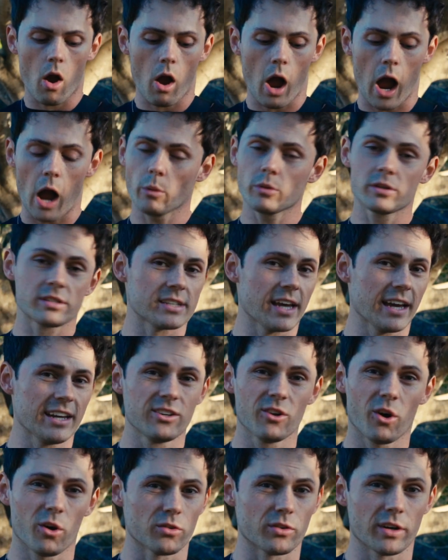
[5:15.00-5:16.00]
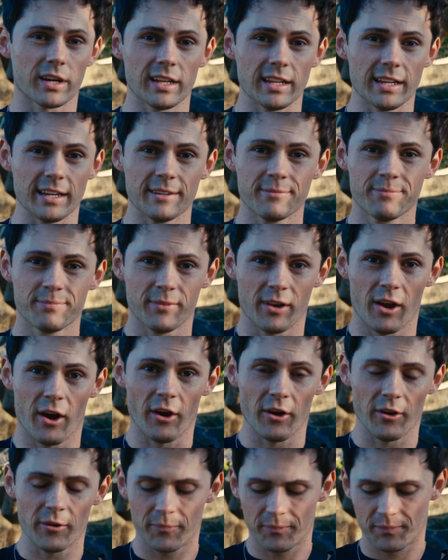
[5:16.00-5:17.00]
I would say not really,
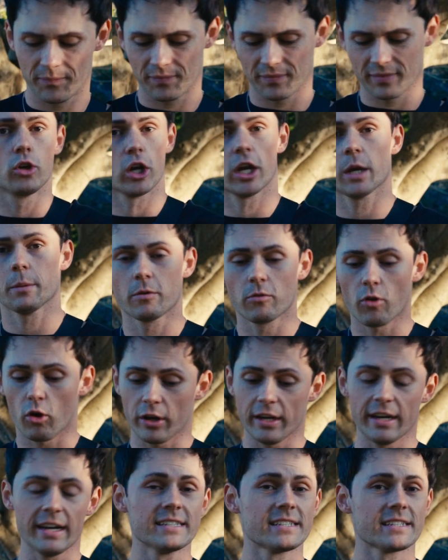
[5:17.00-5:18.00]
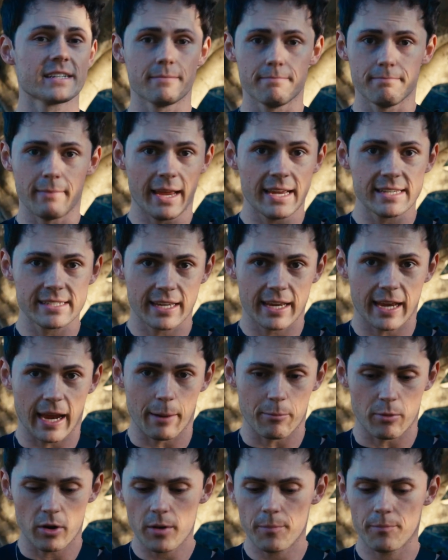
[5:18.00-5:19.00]
no. Don't get me wrong, it is an amazing
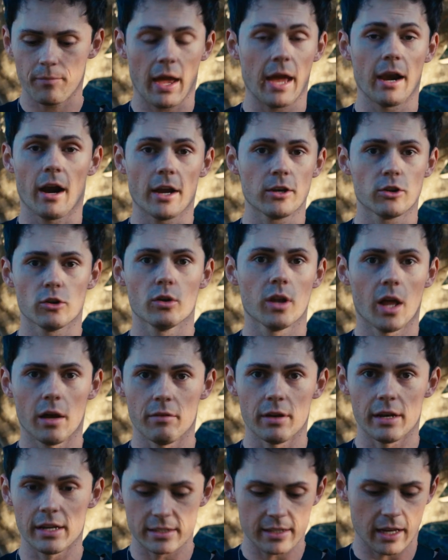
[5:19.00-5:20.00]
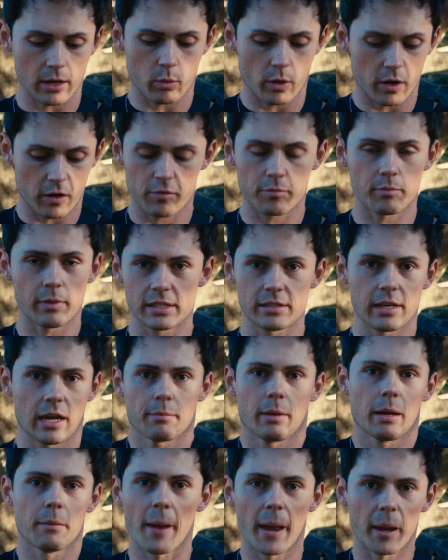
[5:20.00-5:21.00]
camera and I do love it. It's like
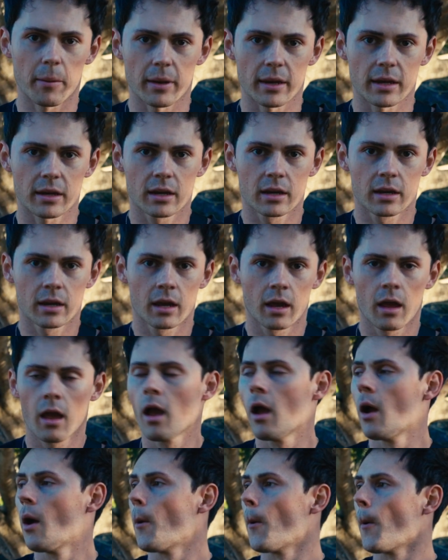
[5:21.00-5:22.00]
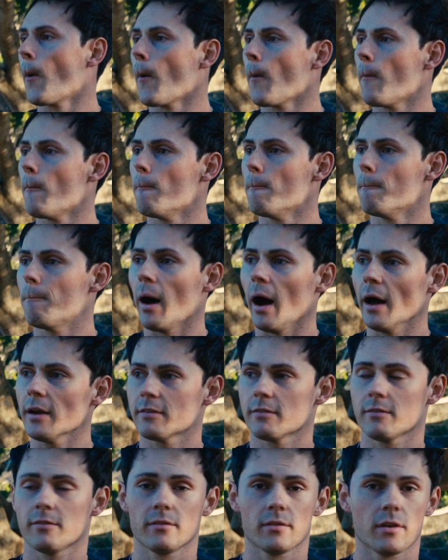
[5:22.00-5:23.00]
my baby.
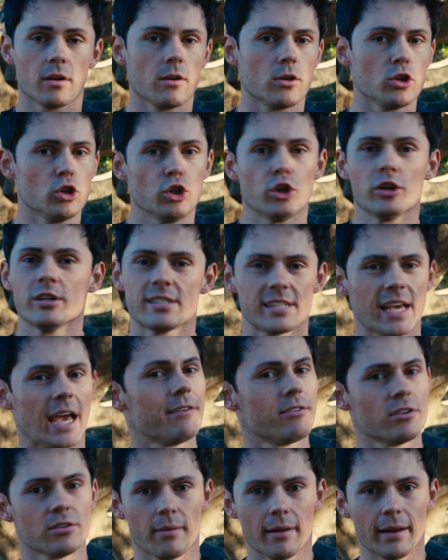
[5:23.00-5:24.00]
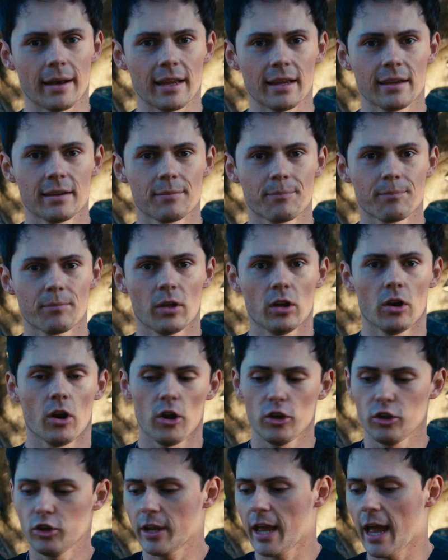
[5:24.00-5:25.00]
But you can save your money, you know,
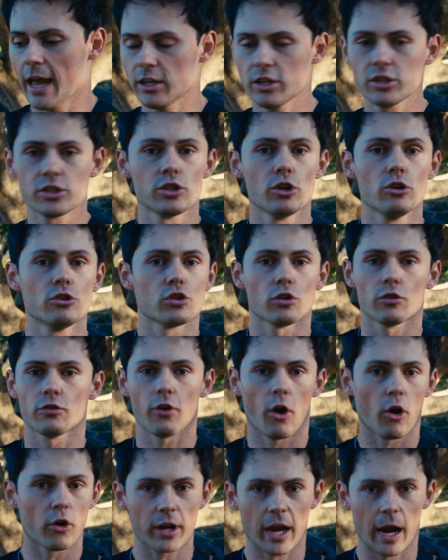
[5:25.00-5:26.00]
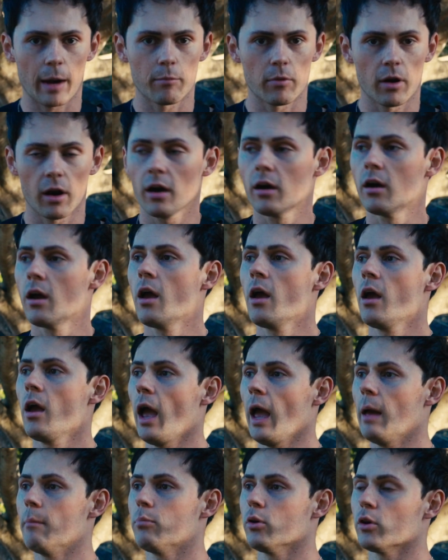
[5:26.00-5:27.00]
you can just use your phone camera
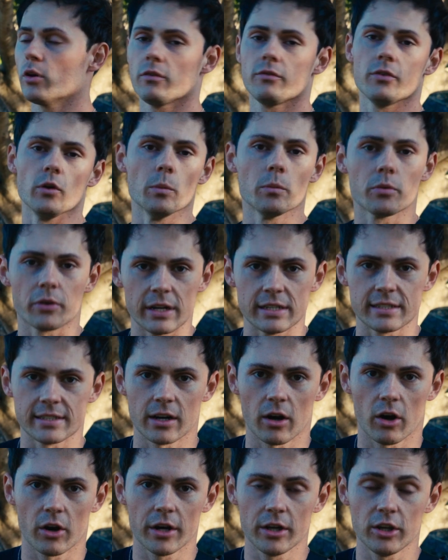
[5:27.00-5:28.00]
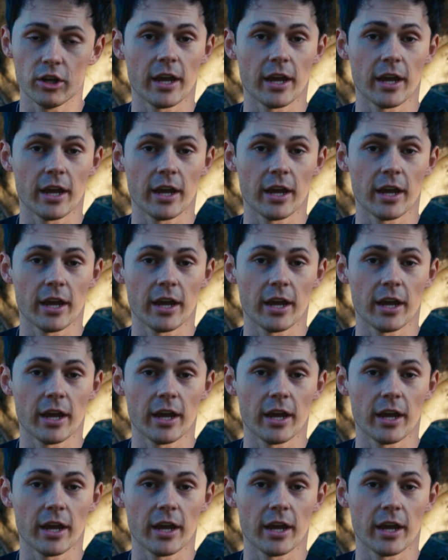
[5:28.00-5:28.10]
and put a film preset on it.